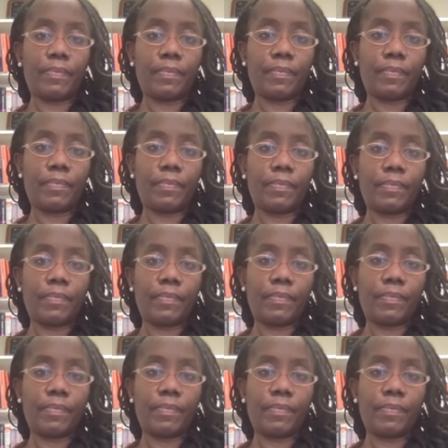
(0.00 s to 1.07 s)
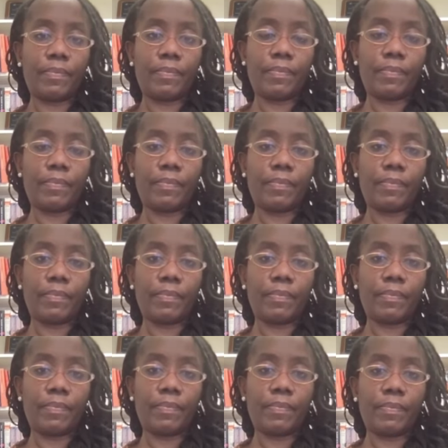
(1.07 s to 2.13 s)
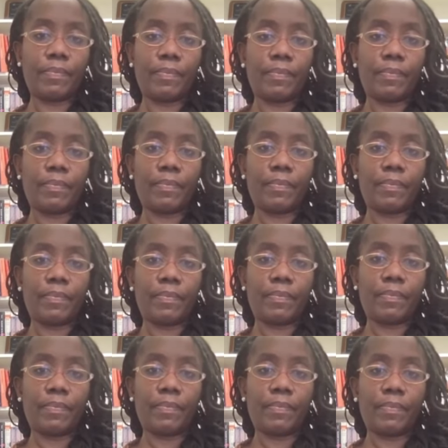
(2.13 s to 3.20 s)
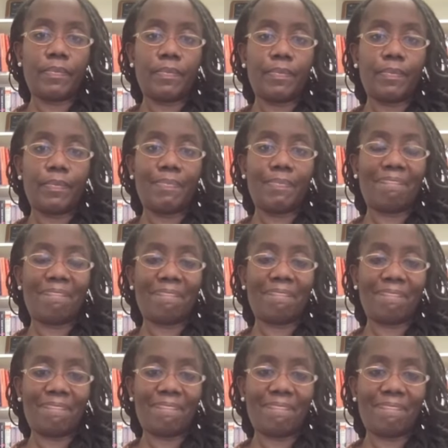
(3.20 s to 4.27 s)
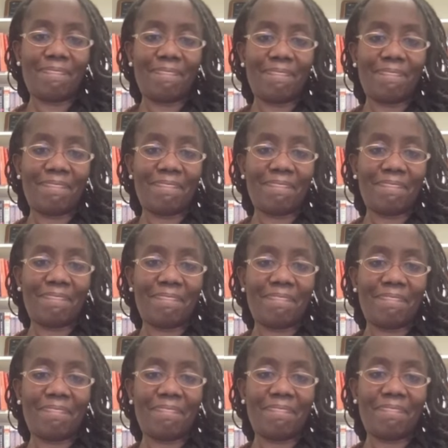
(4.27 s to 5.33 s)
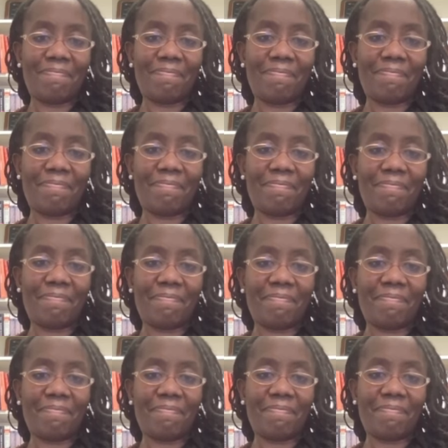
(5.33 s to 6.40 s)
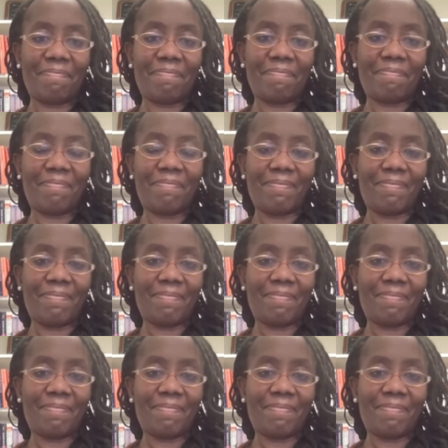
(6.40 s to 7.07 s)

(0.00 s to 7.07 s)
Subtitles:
The person shown says nothing.